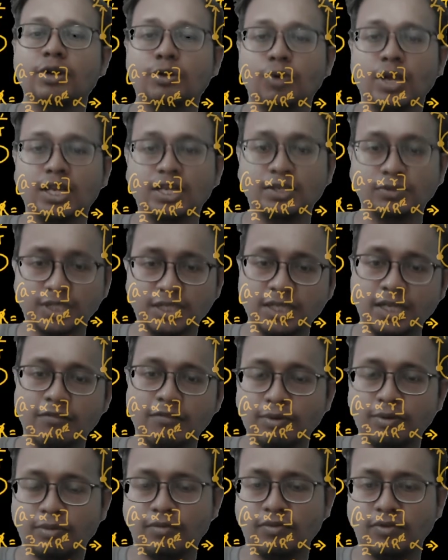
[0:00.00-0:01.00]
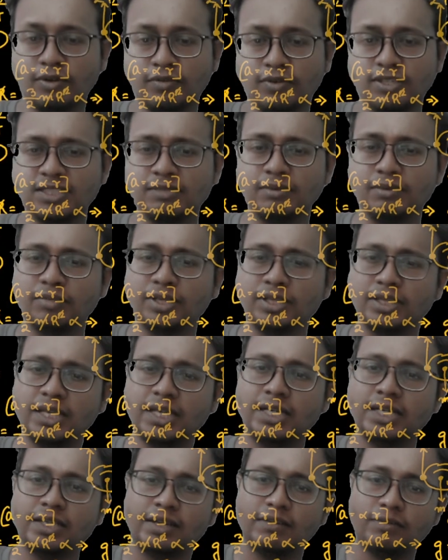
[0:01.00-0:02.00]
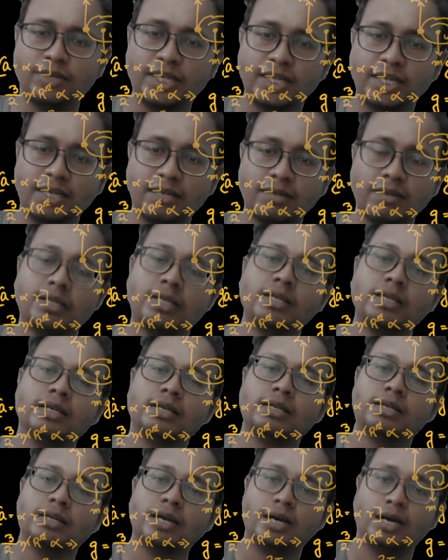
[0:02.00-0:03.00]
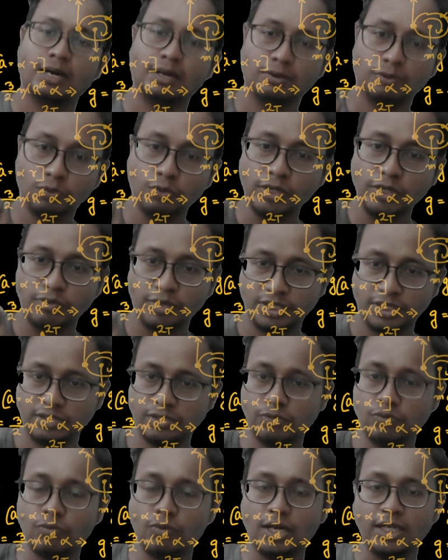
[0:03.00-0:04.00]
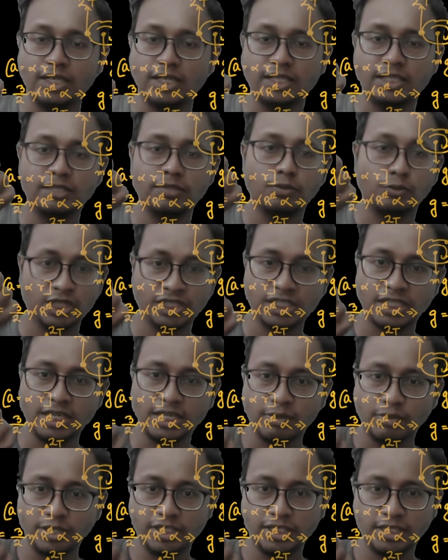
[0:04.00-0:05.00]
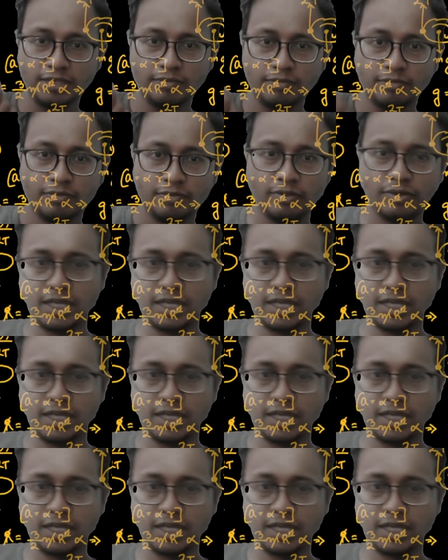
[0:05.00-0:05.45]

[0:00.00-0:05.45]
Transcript: But while using ground frame of reference, remember that you have to take two equations. One is rotational equation.